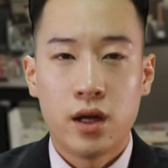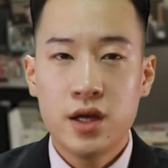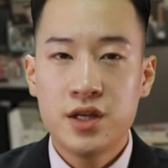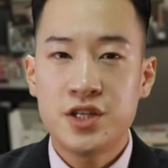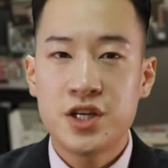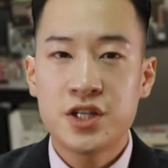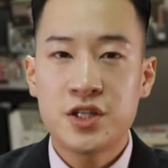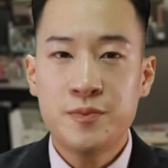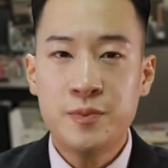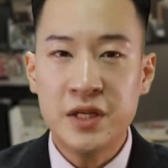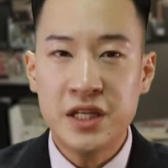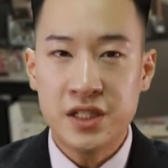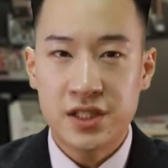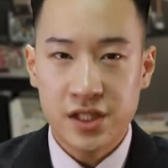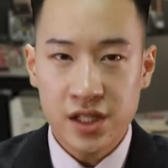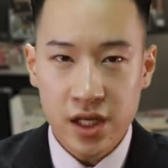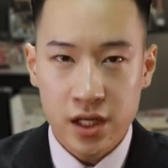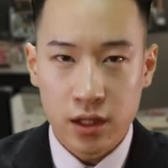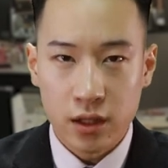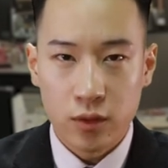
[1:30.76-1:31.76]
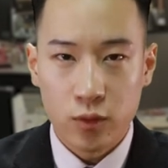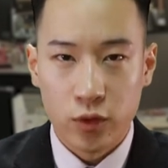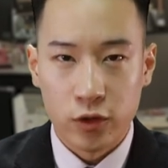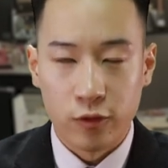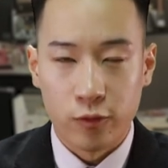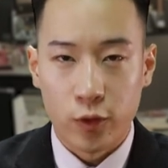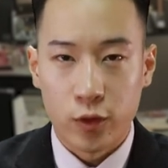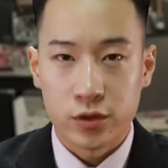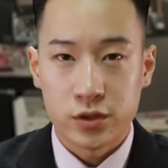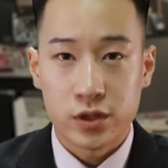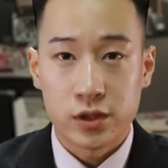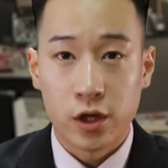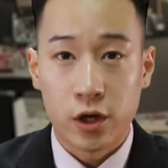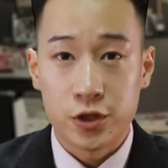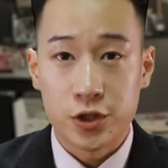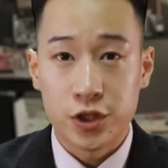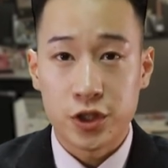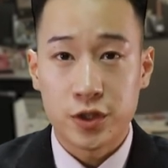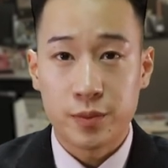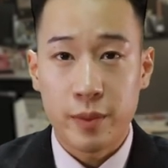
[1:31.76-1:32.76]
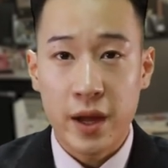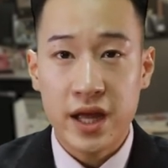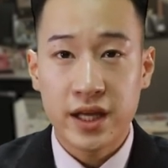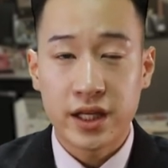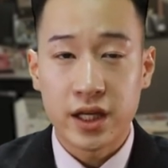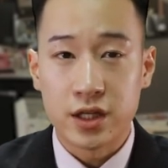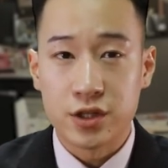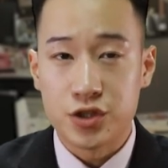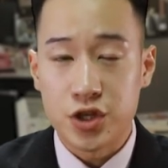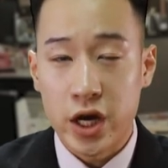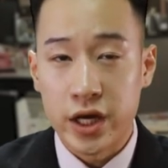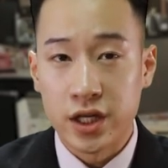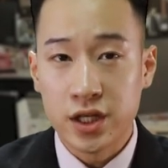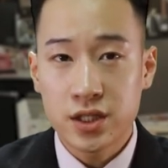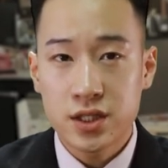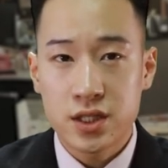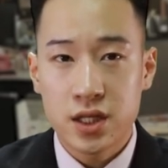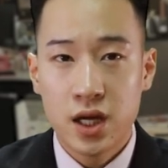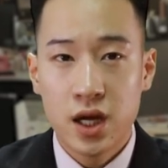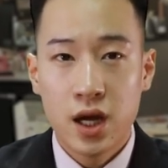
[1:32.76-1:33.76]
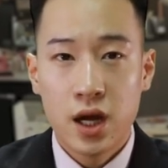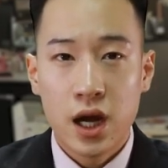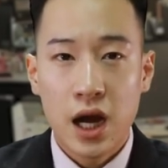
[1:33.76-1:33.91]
HSBC, one of the world's largest banking giants,